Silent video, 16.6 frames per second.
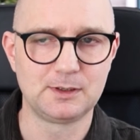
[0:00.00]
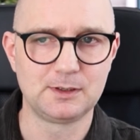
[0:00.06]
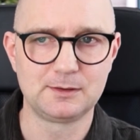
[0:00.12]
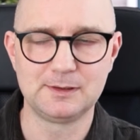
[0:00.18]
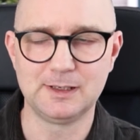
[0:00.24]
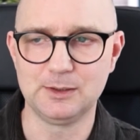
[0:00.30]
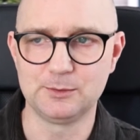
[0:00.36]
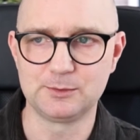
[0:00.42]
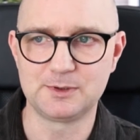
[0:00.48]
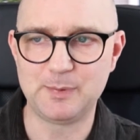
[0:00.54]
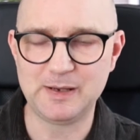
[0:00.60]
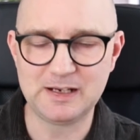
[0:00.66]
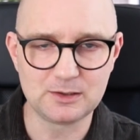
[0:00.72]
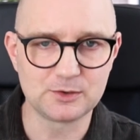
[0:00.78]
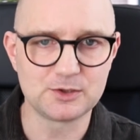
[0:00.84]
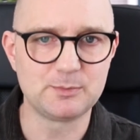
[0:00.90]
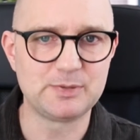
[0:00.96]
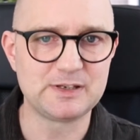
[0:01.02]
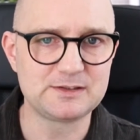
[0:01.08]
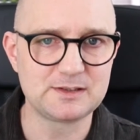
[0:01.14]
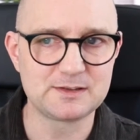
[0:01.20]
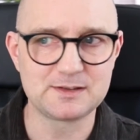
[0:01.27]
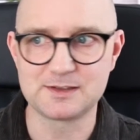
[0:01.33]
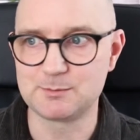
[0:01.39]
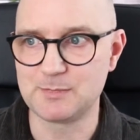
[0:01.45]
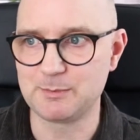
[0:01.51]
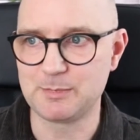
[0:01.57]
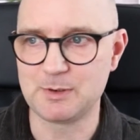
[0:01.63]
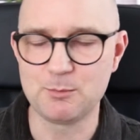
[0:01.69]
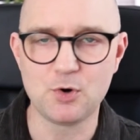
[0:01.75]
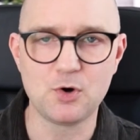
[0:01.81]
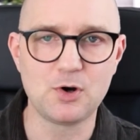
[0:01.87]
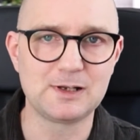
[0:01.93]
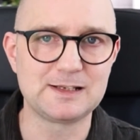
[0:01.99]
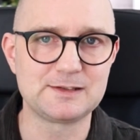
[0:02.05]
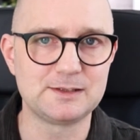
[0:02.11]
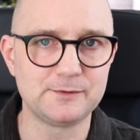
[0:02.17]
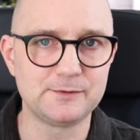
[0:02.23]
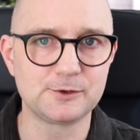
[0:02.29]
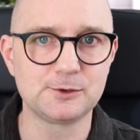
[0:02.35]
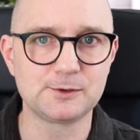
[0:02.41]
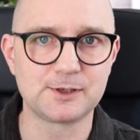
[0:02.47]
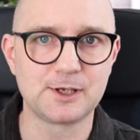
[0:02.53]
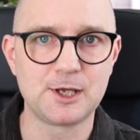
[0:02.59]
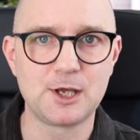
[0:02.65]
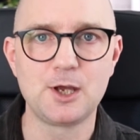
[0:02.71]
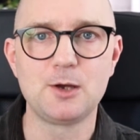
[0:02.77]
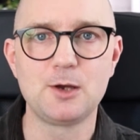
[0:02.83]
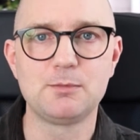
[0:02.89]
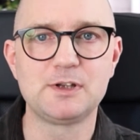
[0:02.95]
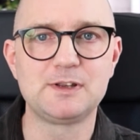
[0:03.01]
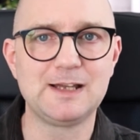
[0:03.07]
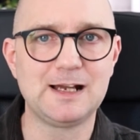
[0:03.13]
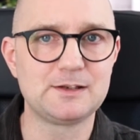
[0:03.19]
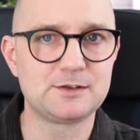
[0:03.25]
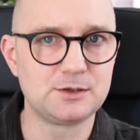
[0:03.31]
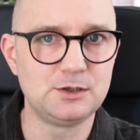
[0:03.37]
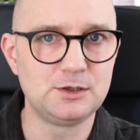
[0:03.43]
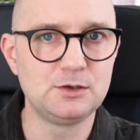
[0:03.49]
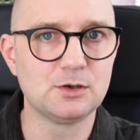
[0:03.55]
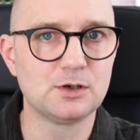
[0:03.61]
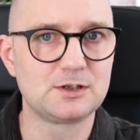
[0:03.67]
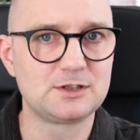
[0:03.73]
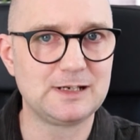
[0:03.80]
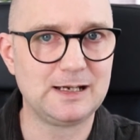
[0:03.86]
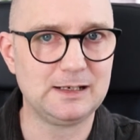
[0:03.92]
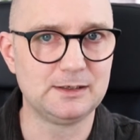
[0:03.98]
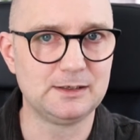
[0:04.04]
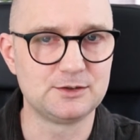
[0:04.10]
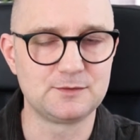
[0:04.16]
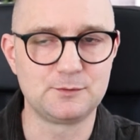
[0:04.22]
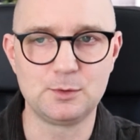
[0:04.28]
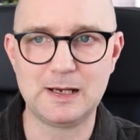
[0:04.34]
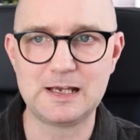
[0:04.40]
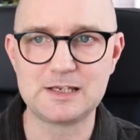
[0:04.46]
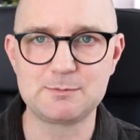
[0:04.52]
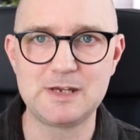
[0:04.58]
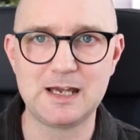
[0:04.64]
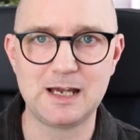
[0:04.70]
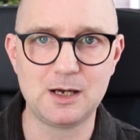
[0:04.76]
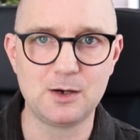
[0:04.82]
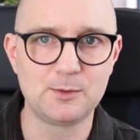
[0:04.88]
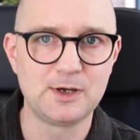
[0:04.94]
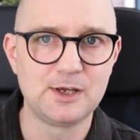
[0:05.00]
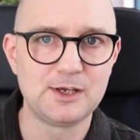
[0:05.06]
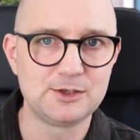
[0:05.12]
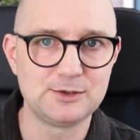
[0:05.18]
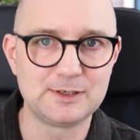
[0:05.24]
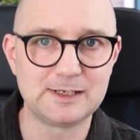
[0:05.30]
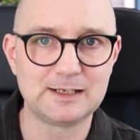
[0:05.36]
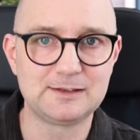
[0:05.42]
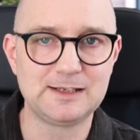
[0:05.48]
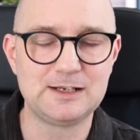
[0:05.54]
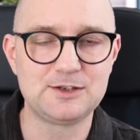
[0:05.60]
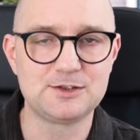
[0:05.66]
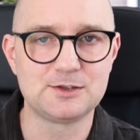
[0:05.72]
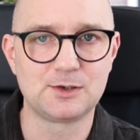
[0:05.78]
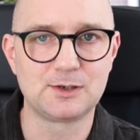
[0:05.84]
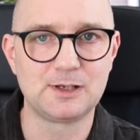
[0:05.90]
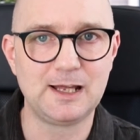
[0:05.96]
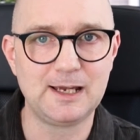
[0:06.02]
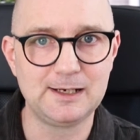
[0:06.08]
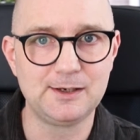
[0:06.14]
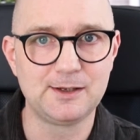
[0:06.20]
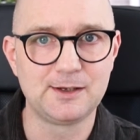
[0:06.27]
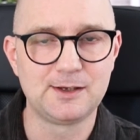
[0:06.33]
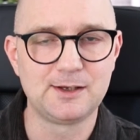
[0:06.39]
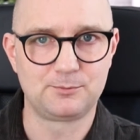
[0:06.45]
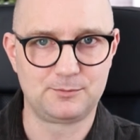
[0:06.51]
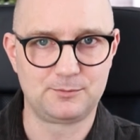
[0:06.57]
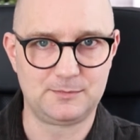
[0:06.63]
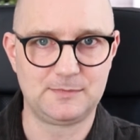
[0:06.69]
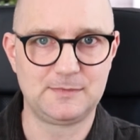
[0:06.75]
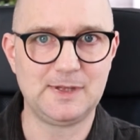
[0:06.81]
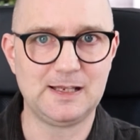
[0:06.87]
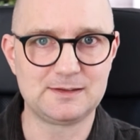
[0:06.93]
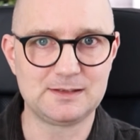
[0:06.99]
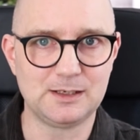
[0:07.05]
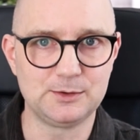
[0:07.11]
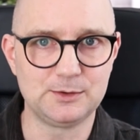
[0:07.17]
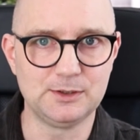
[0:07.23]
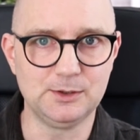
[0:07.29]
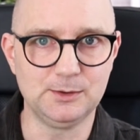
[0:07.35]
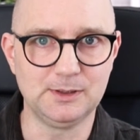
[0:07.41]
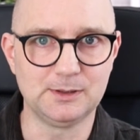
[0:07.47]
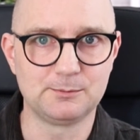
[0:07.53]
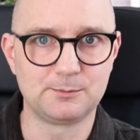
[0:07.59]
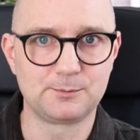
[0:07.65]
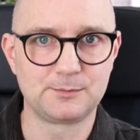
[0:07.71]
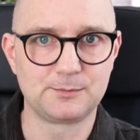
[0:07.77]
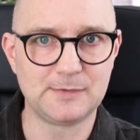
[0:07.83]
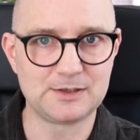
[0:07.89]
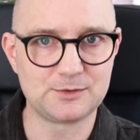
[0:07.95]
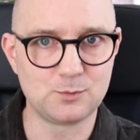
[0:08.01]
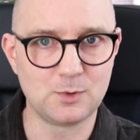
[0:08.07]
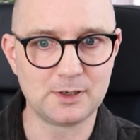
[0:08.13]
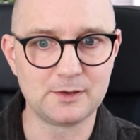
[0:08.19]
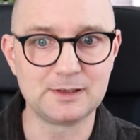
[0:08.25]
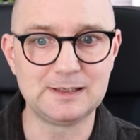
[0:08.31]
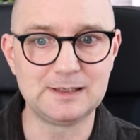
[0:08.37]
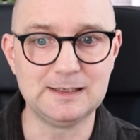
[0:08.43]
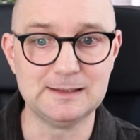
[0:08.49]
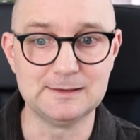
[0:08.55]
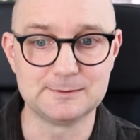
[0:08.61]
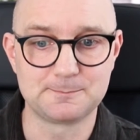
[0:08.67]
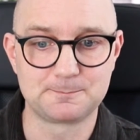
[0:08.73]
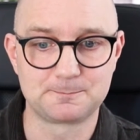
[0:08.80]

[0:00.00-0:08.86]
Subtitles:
Now, depending on your business, this might be more or less difficult, but that's your challenge. If you ask me how you get attention online, that's how you do it. That's one of the keys.